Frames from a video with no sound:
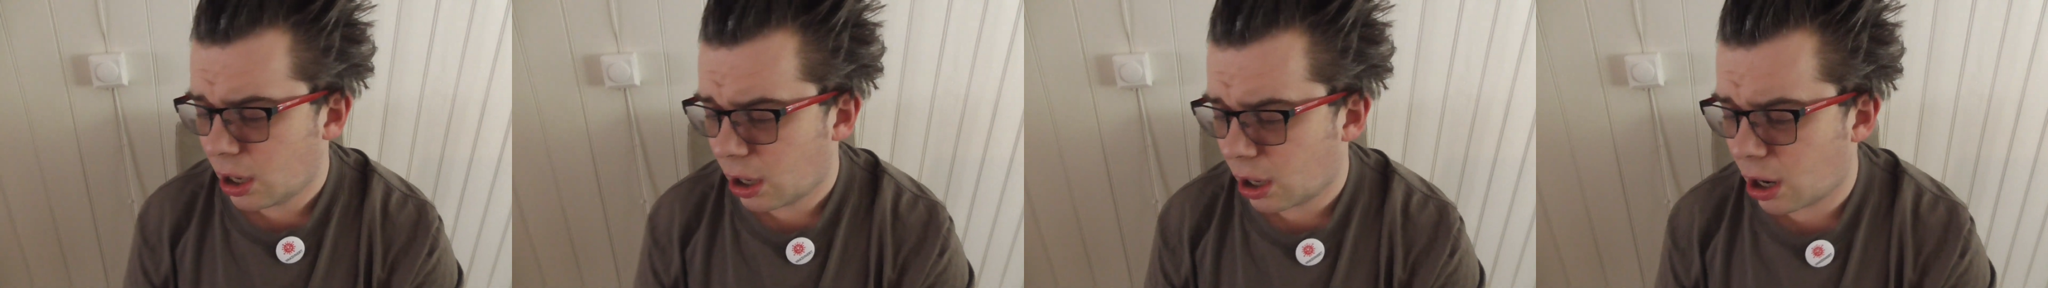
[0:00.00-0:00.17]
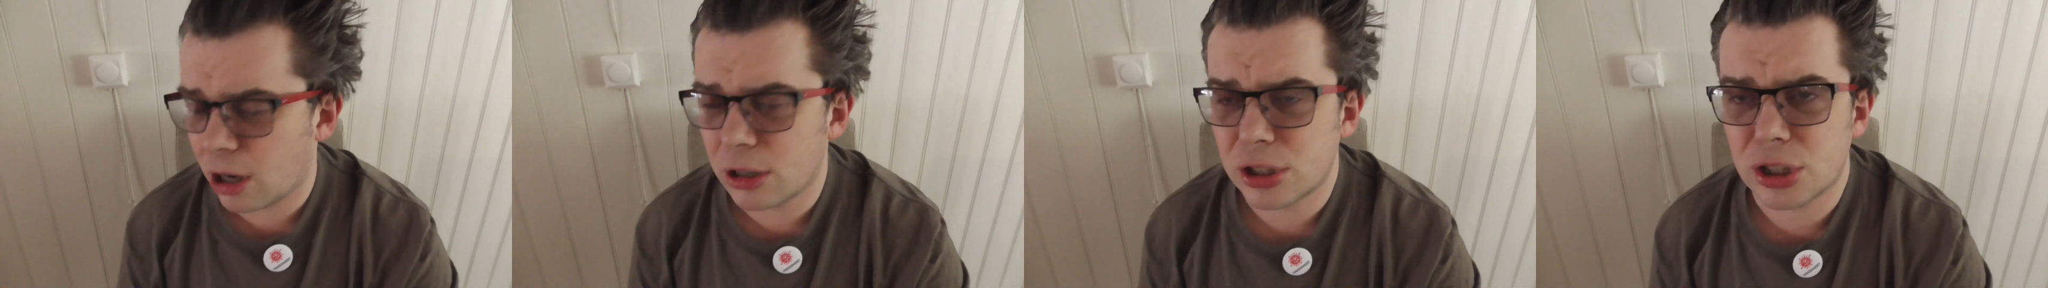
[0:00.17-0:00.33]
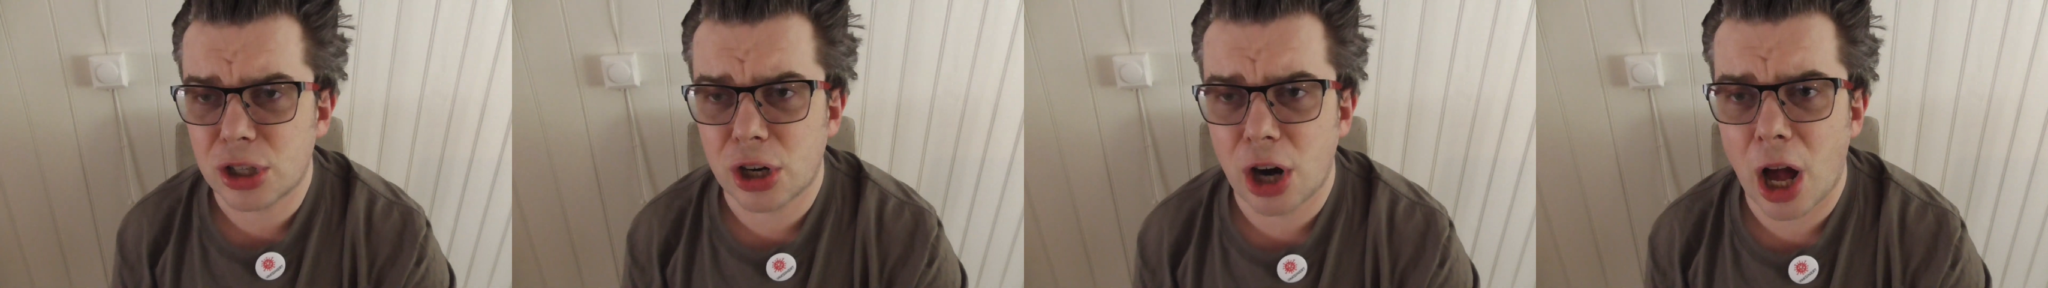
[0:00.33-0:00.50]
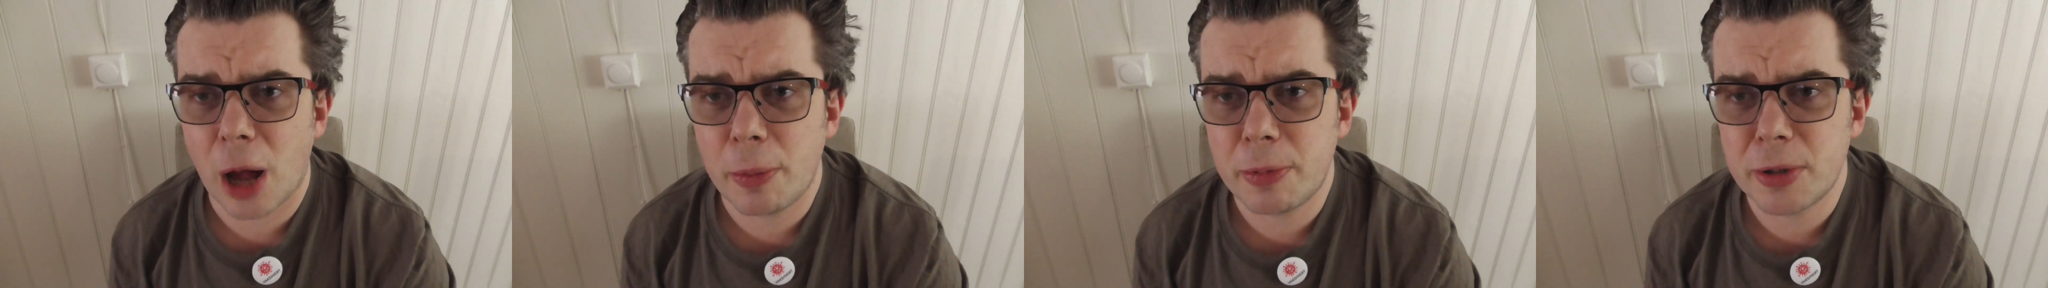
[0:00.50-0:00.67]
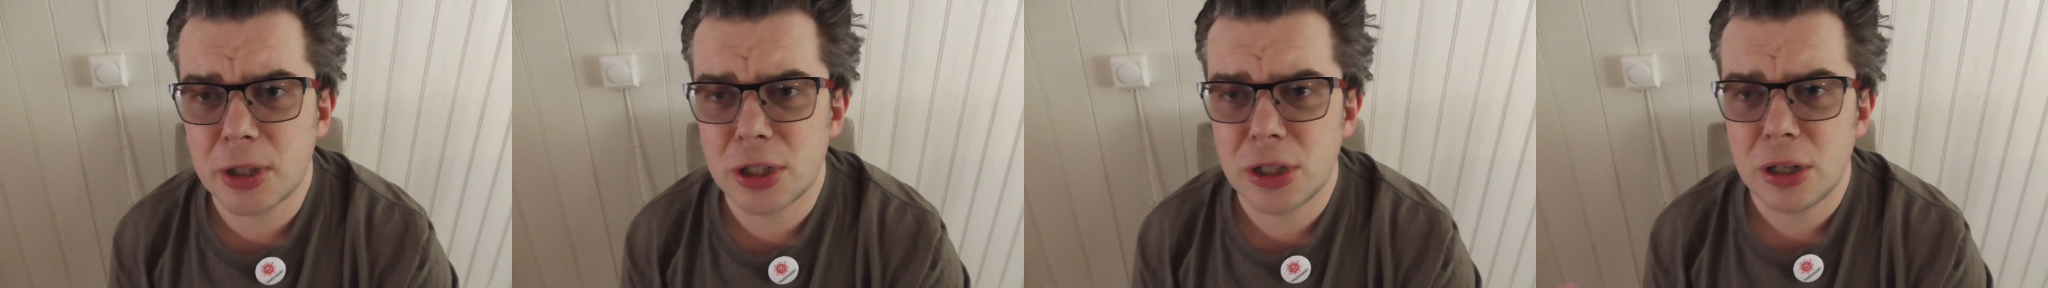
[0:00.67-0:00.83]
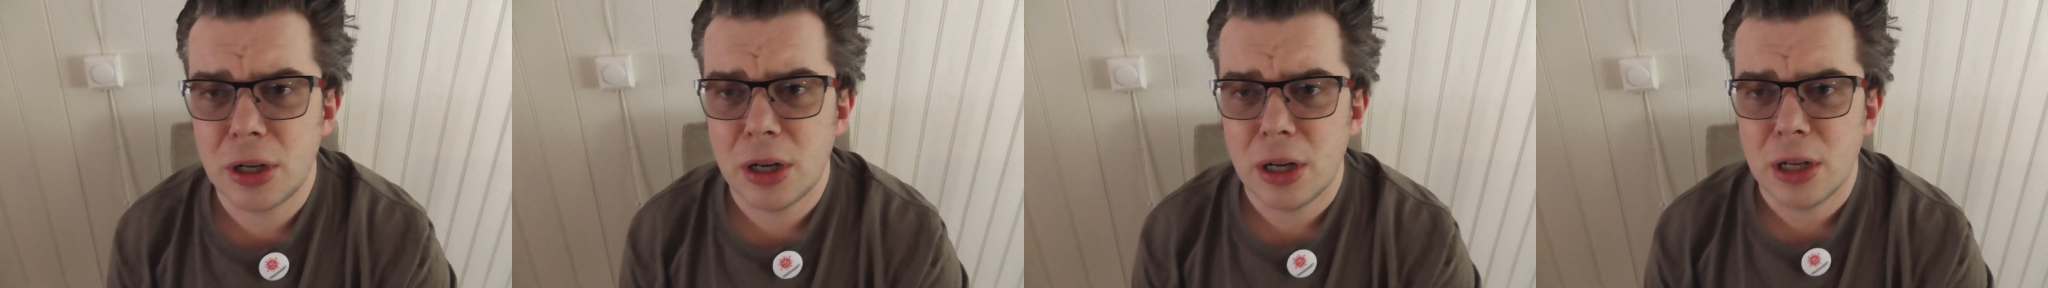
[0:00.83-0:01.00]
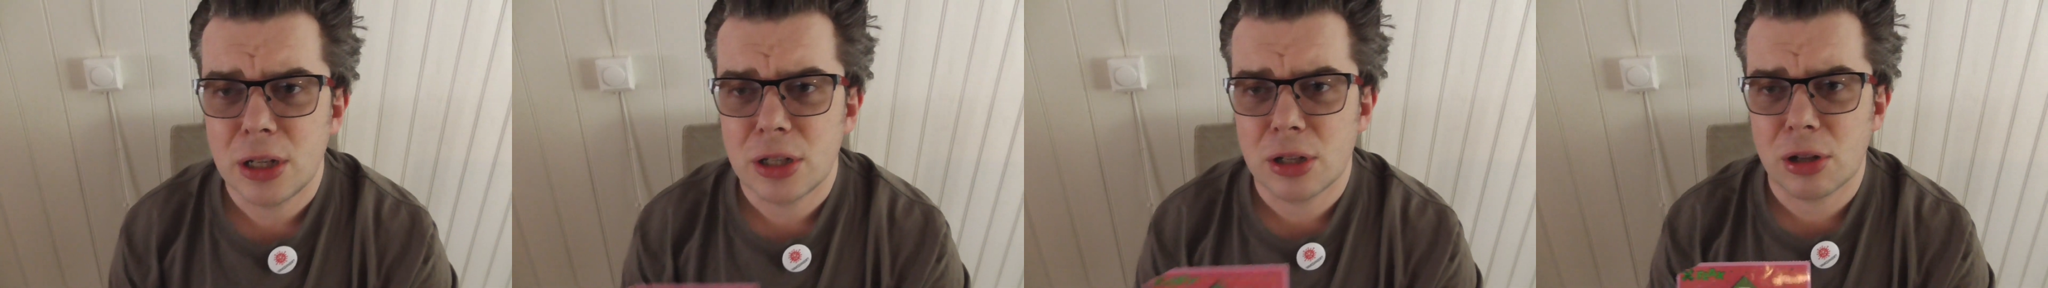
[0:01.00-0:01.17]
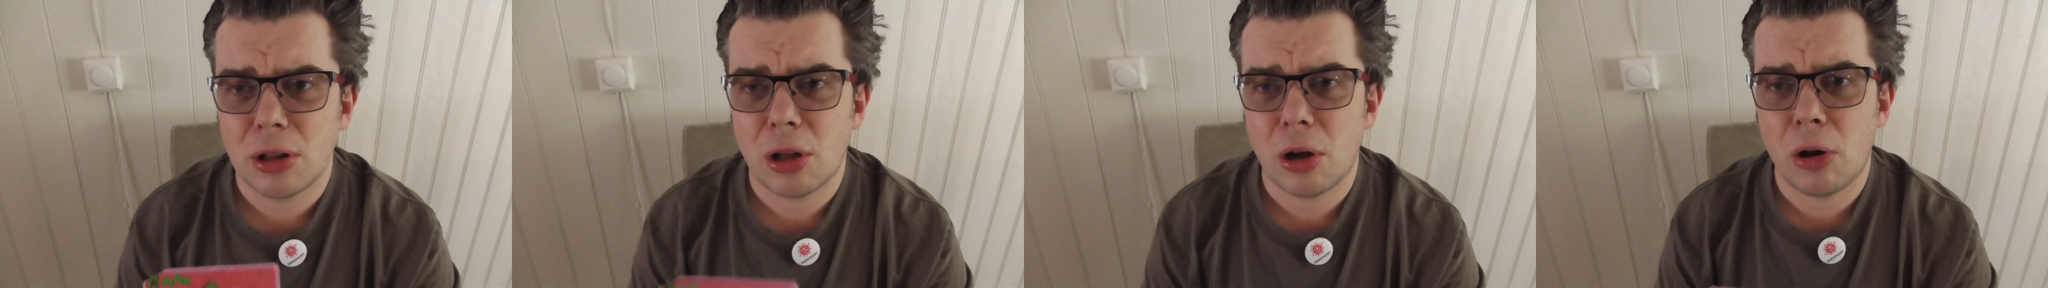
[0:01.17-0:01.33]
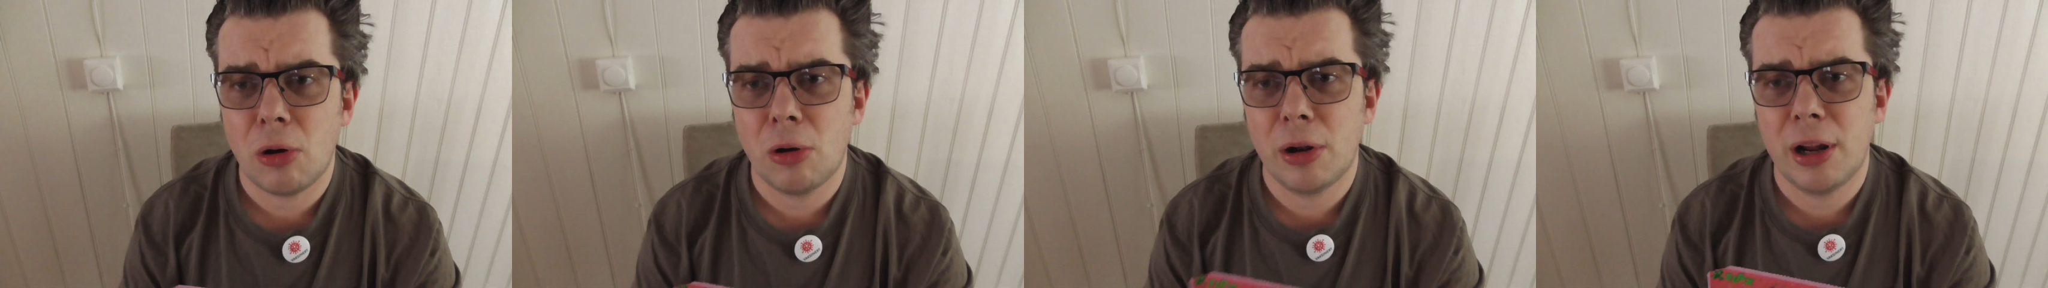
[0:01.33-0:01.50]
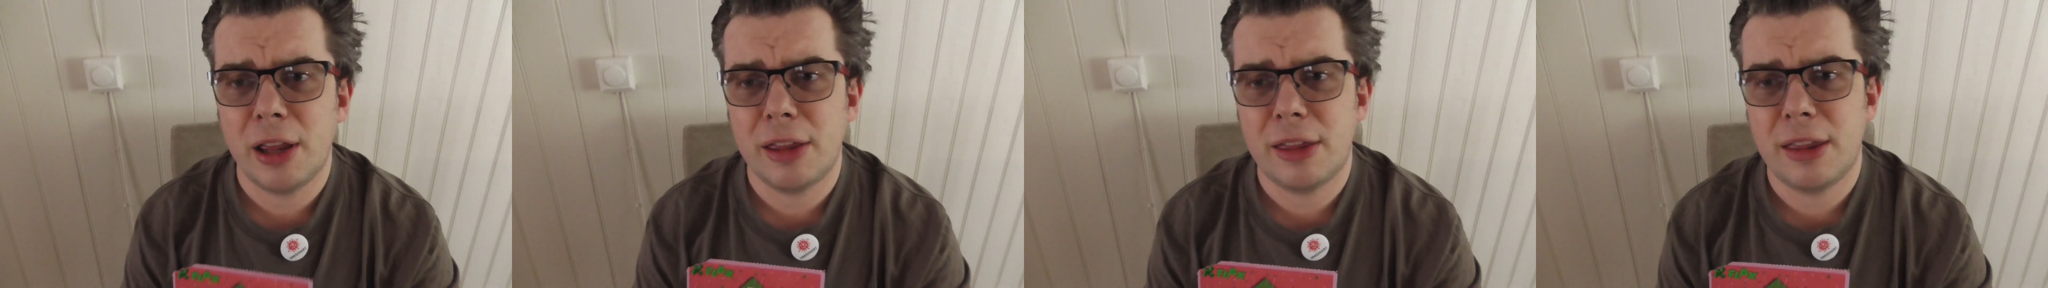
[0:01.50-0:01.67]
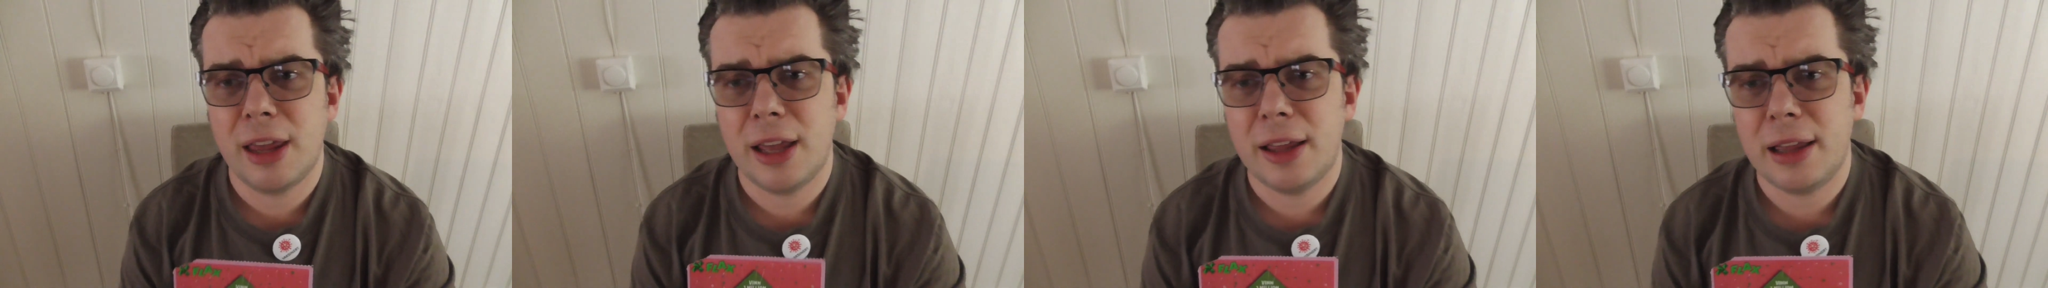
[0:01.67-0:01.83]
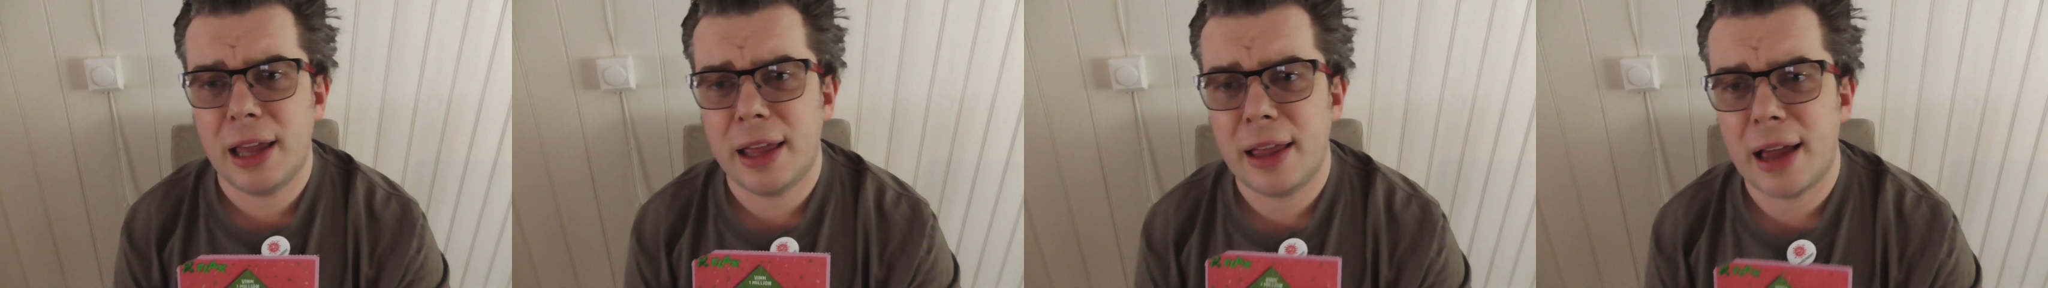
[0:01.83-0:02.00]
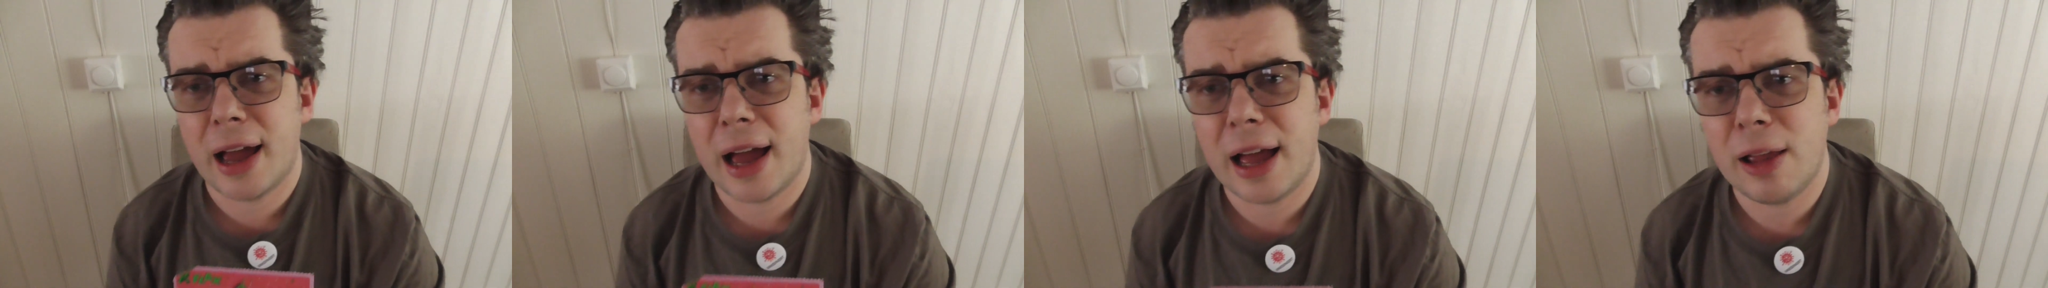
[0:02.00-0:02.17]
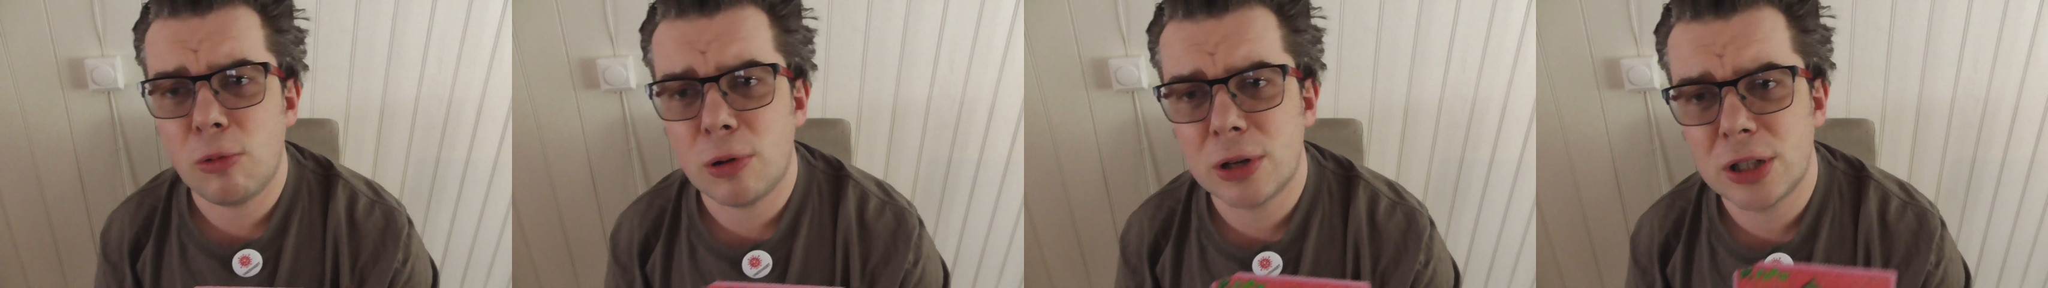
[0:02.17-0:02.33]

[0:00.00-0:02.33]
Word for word: car scraps, so the only thing it had